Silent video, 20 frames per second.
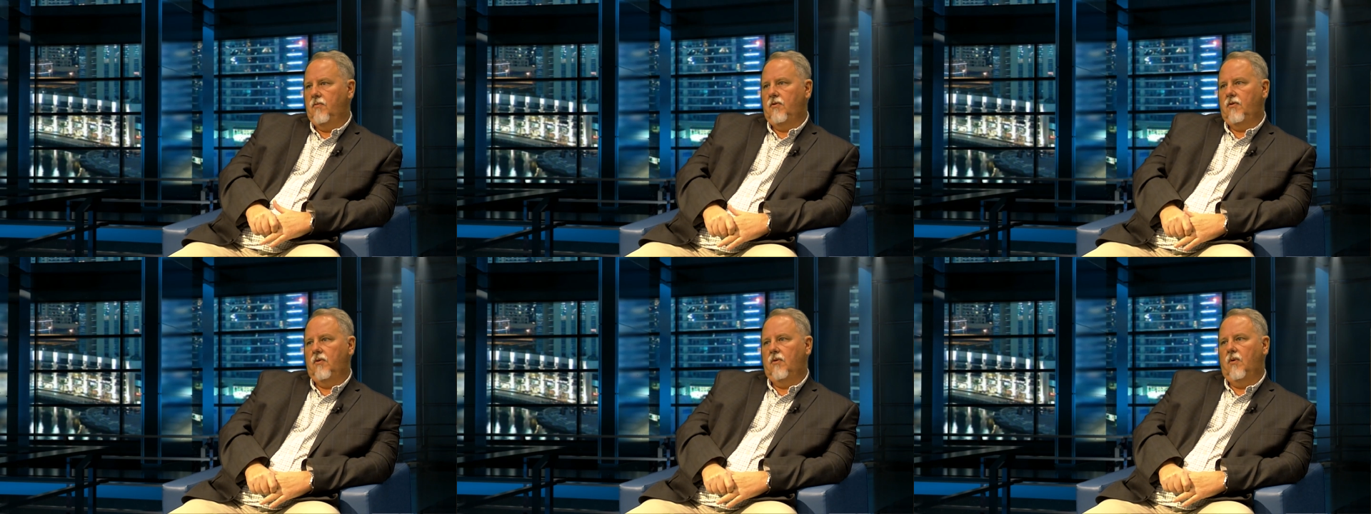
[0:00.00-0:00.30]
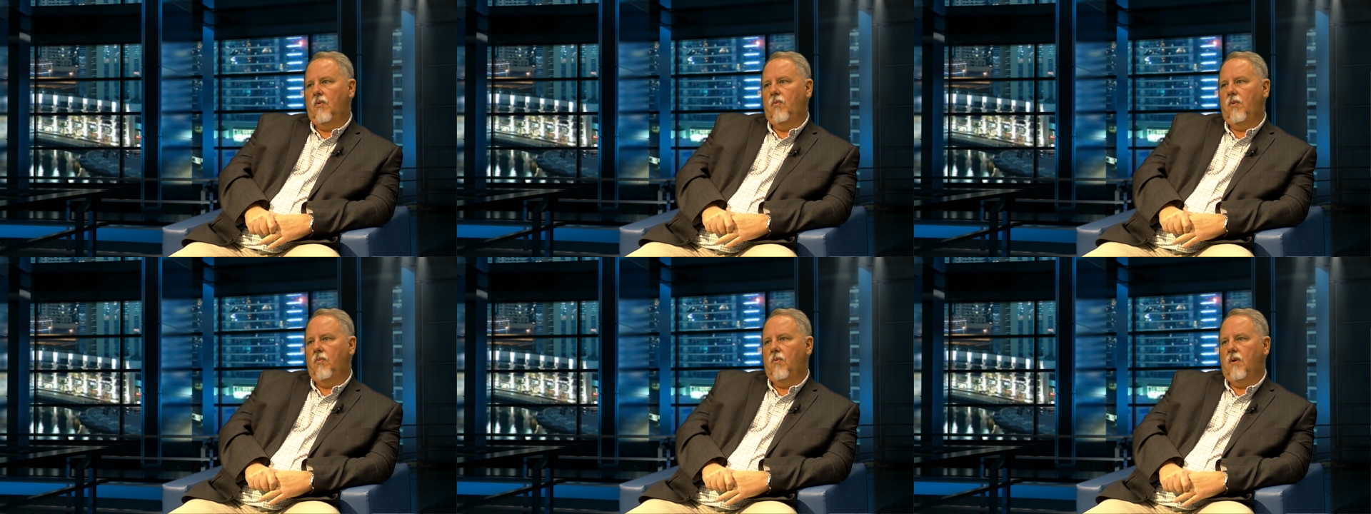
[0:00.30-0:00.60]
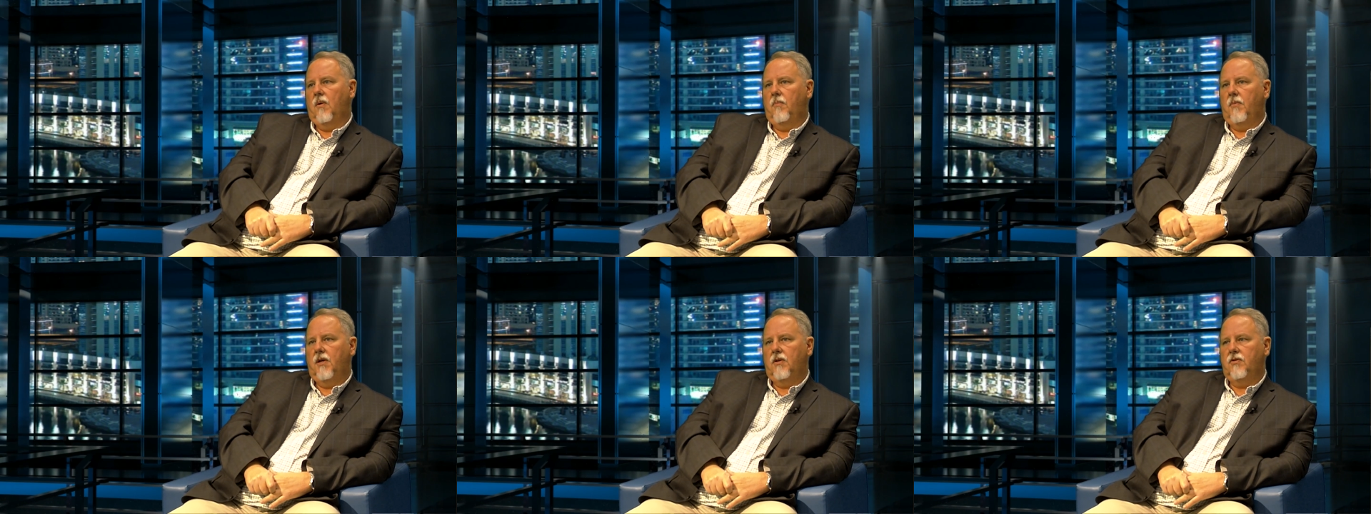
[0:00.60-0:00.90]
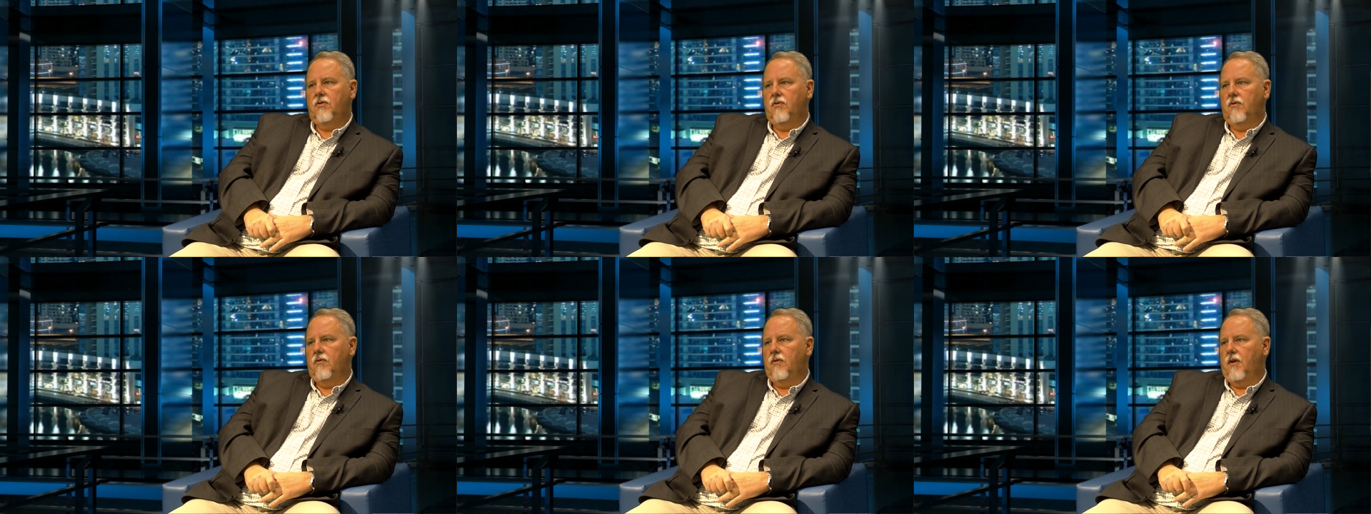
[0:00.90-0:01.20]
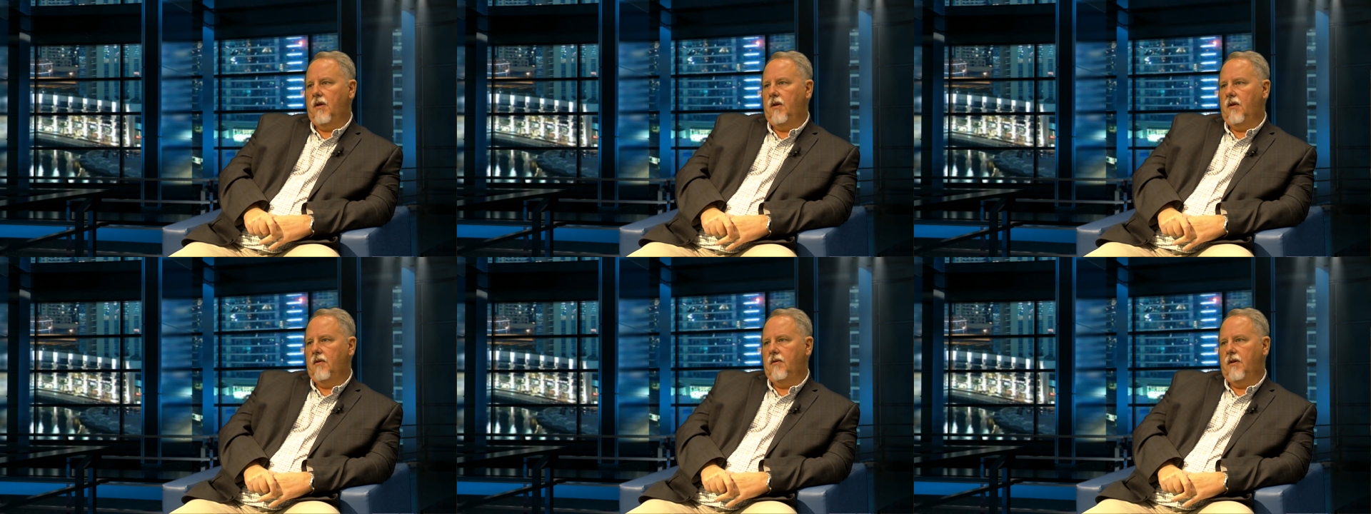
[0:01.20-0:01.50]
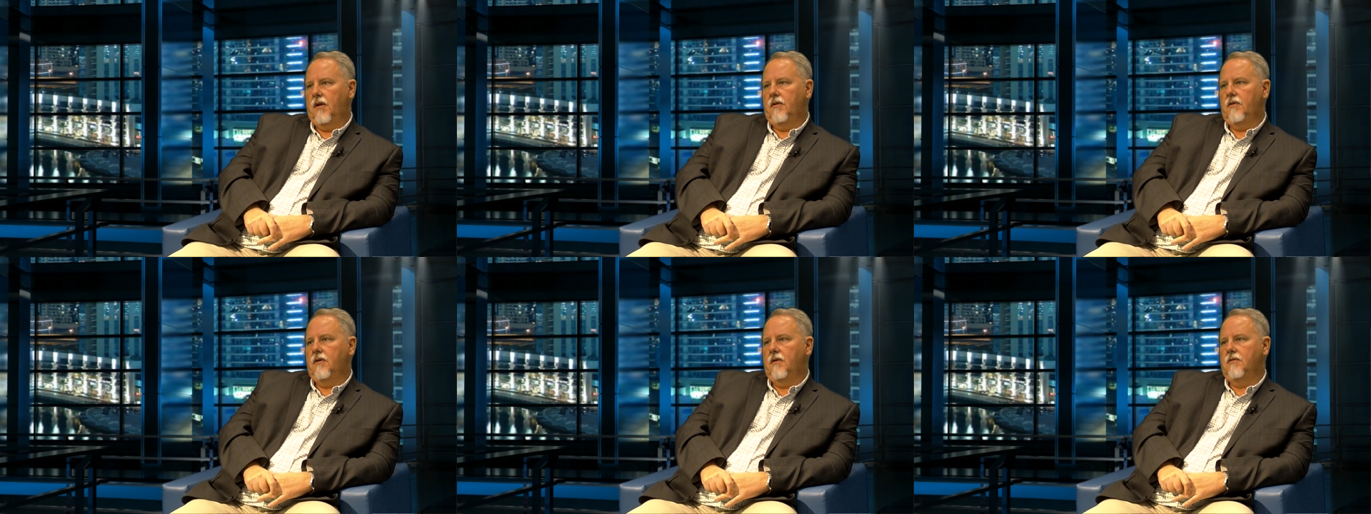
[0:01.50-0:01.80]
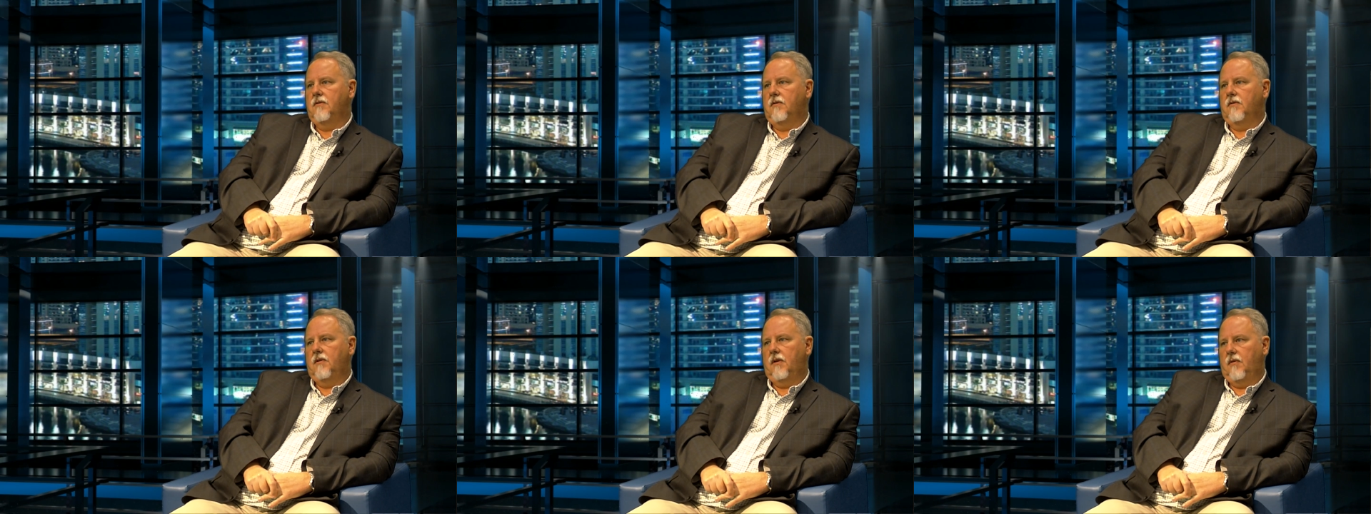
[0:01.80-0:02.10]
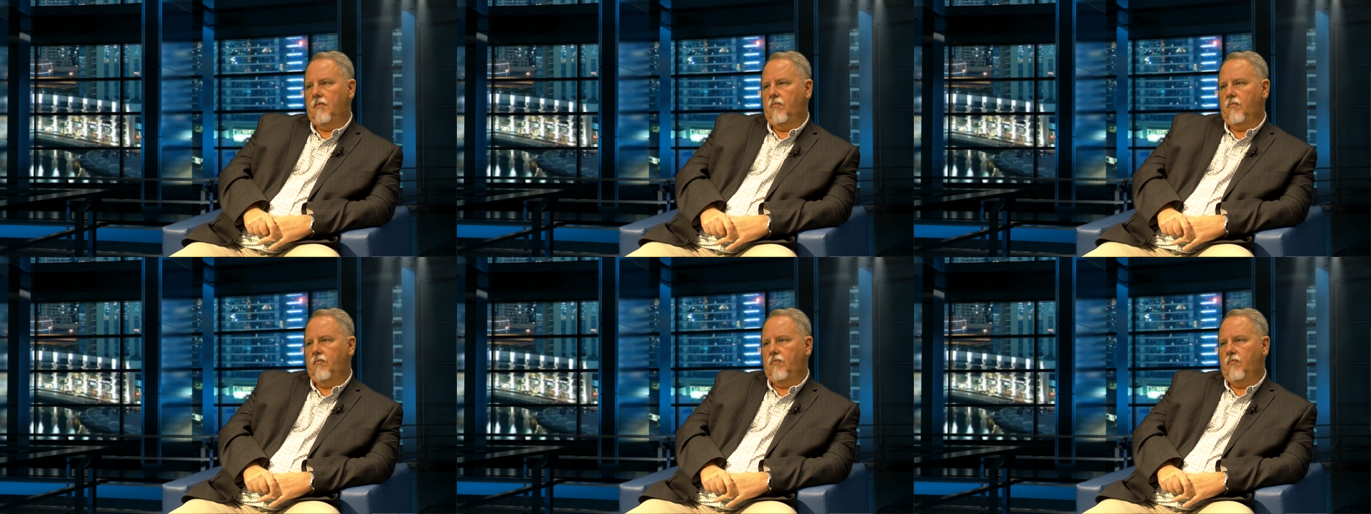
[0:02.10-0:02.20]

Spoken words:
we want to make sure that that doesn't